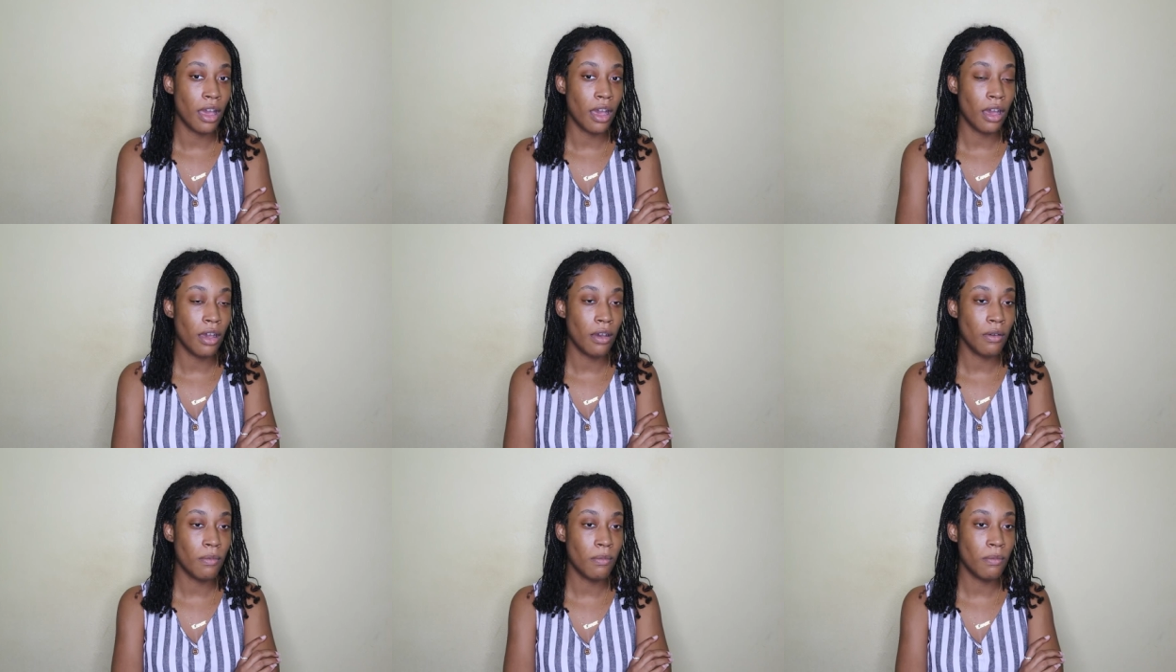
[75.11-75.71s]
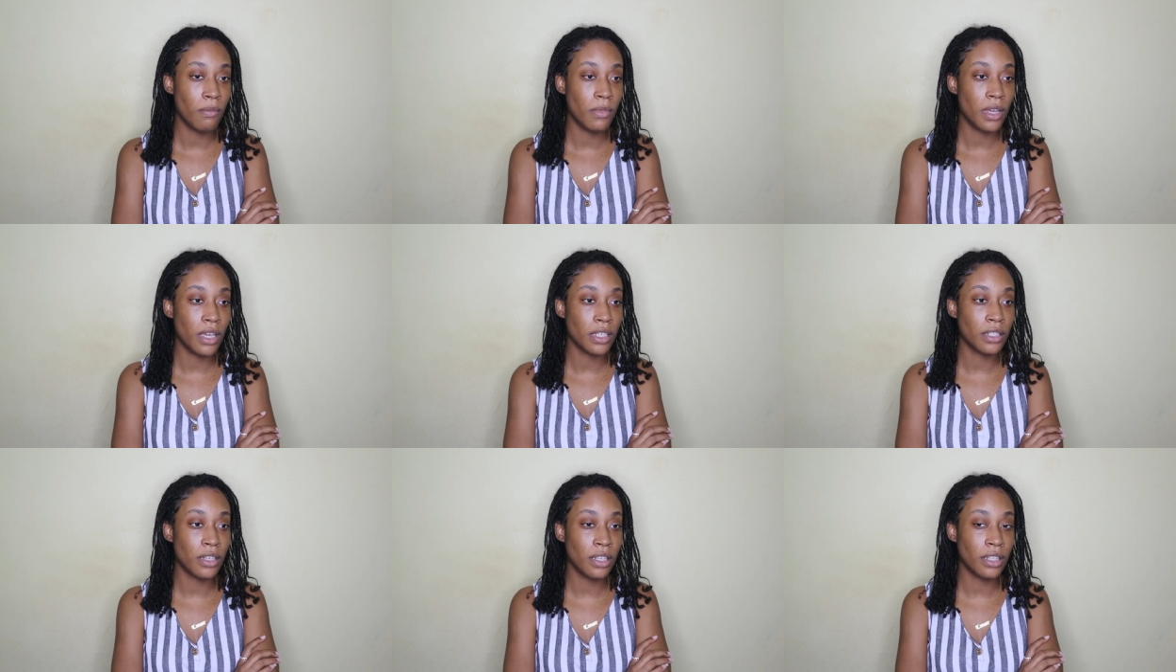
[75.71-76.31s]
Um,
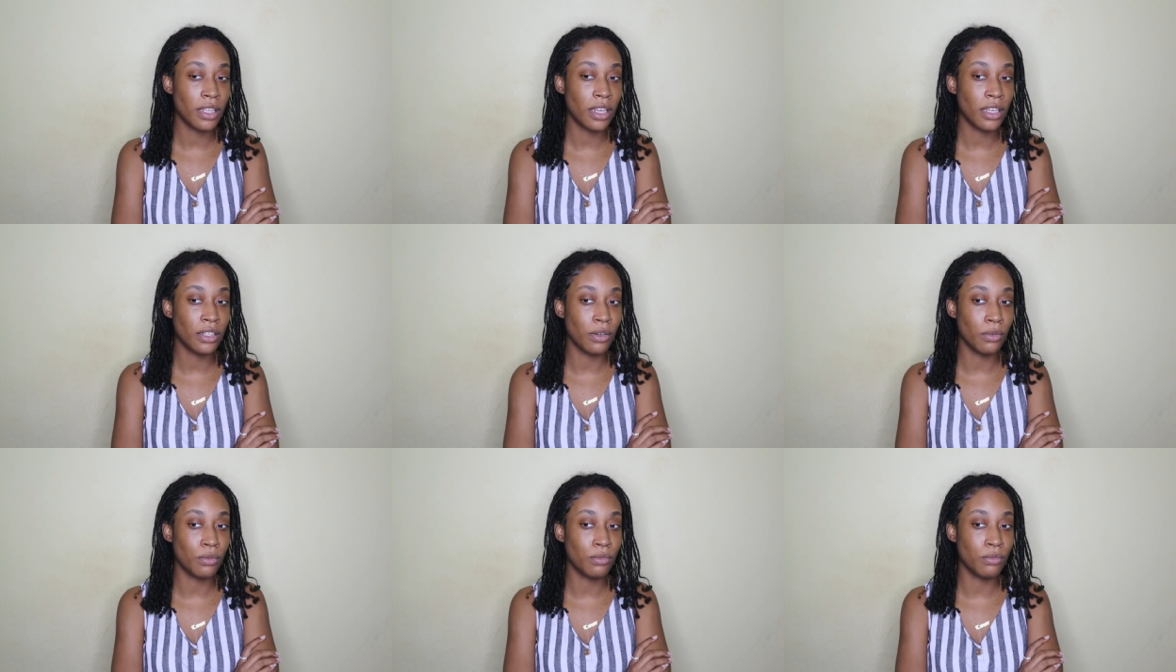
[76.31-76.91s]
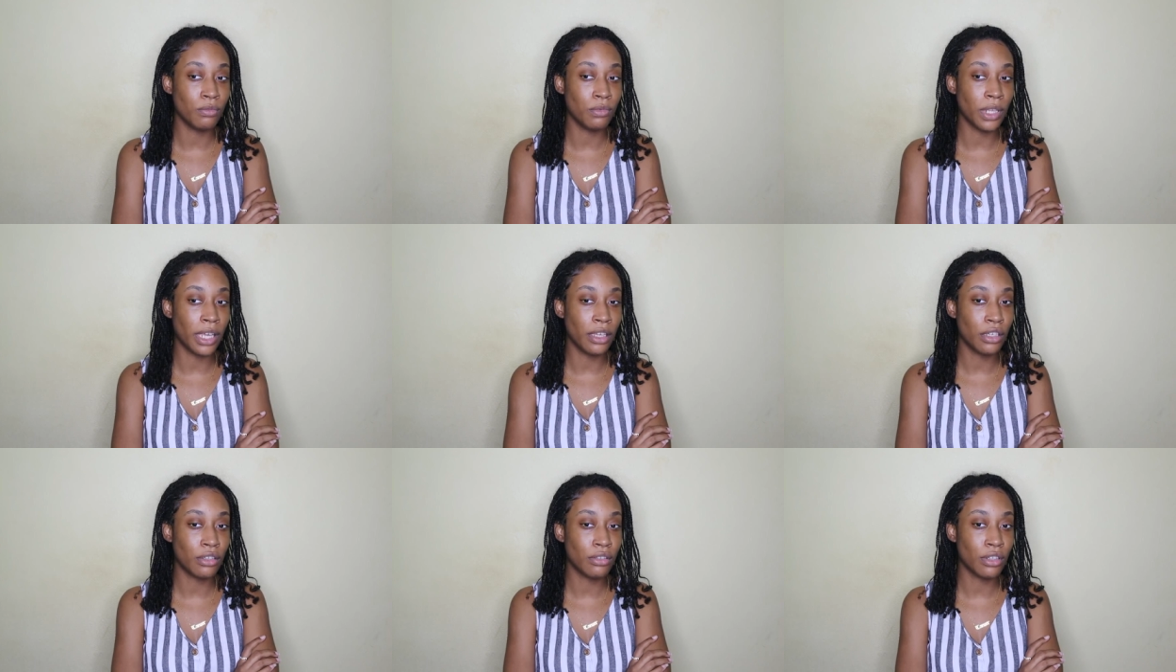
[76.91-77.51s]
it's not that I don't
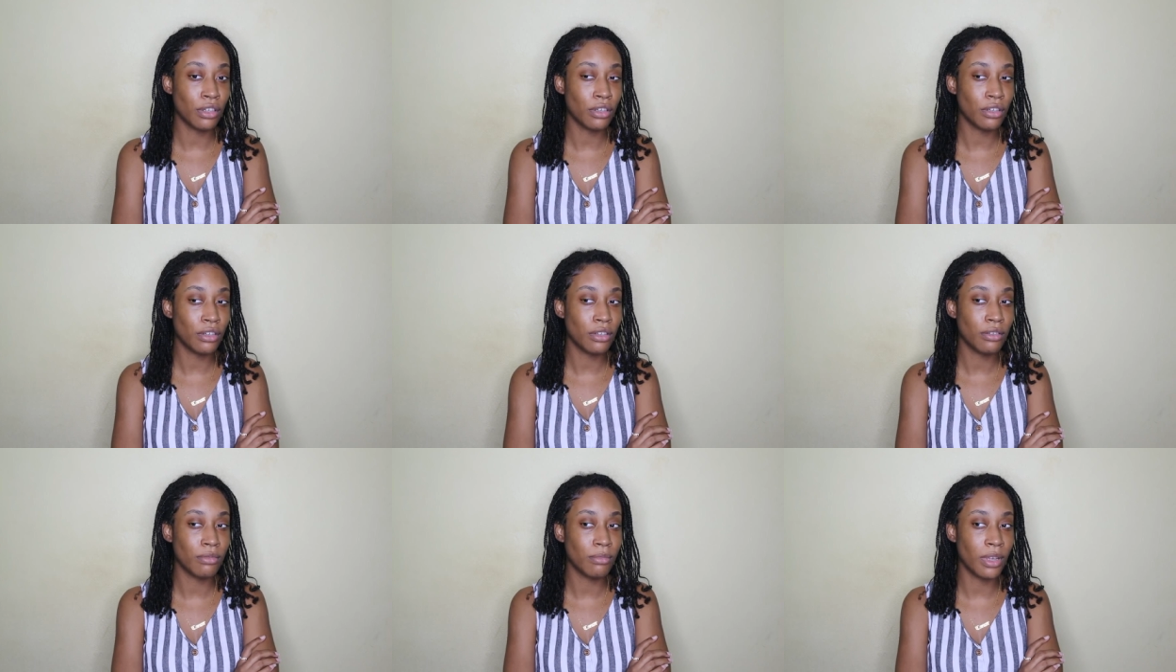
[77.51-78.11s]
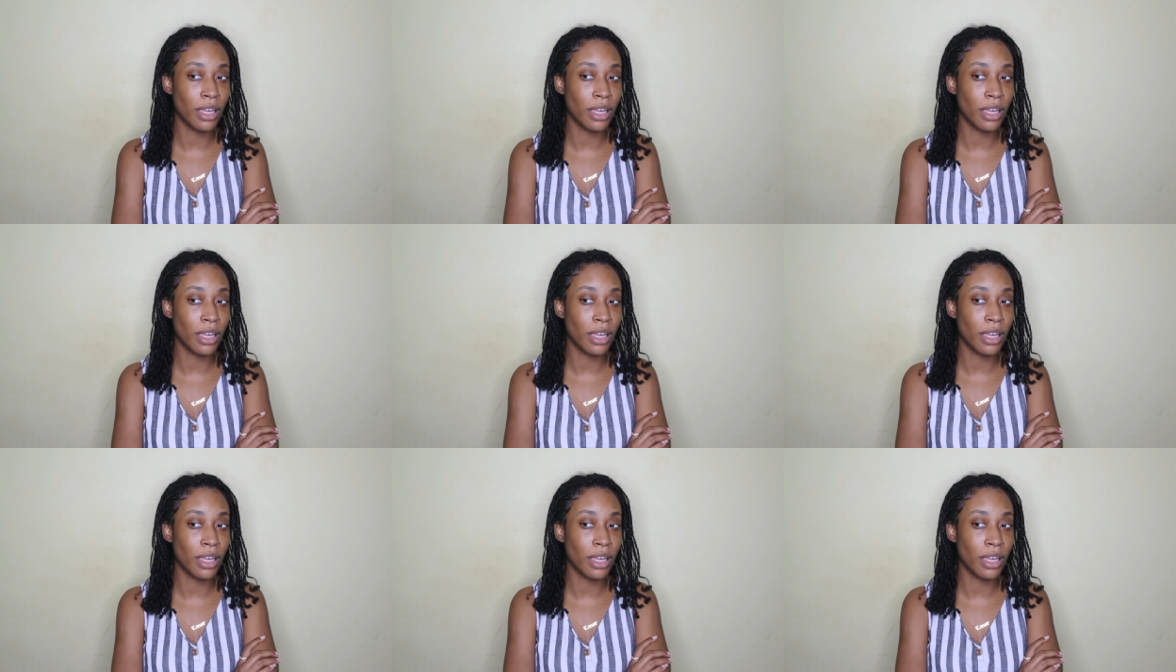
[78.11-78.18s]
like her.